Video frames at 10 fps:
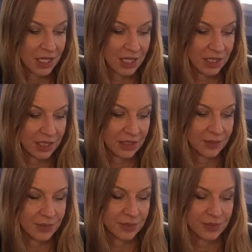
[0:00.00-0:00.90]

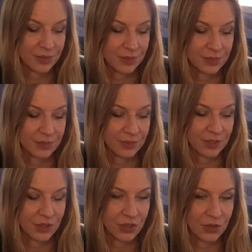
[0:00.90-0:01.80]
And
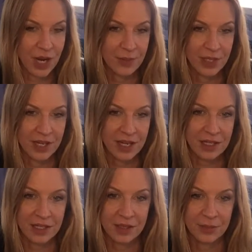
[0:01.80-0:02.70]
you can write me and I
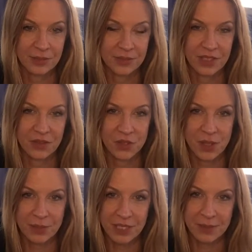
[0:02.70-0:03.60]
can give you
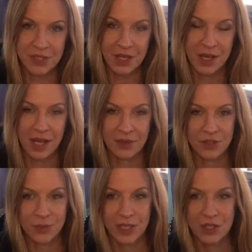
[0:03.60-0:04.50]
some tips on how
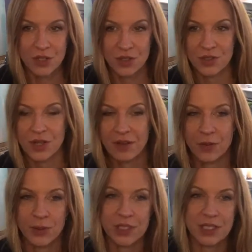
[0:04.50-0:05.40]
to make sure
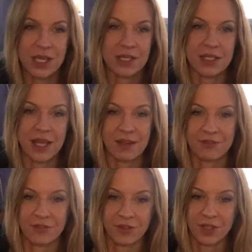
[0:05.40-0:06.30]
everyone stays
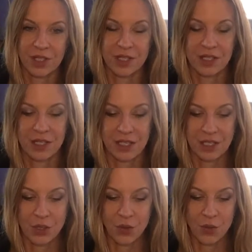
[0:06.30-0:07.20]
safe,
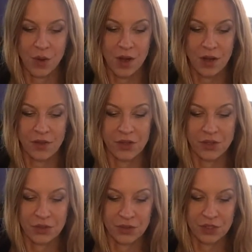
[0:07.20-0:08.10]
while
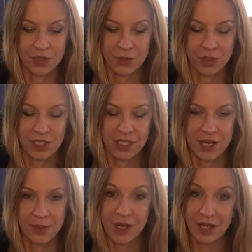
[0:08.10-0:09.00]
they're working
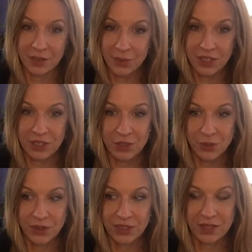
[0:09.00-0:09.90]
out. But anyone can
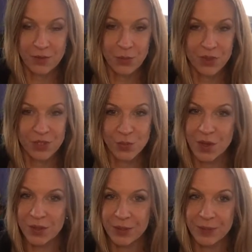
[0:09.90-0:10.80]
do it. Everybody's
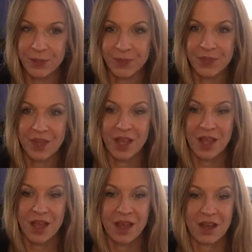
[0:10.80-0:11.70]
welcome.
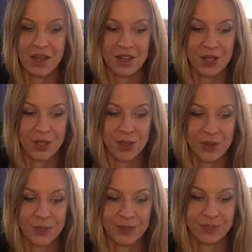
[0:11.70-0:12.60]

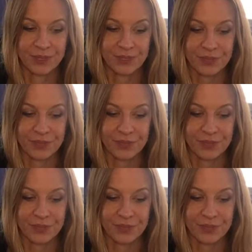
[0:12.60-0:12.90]
Man,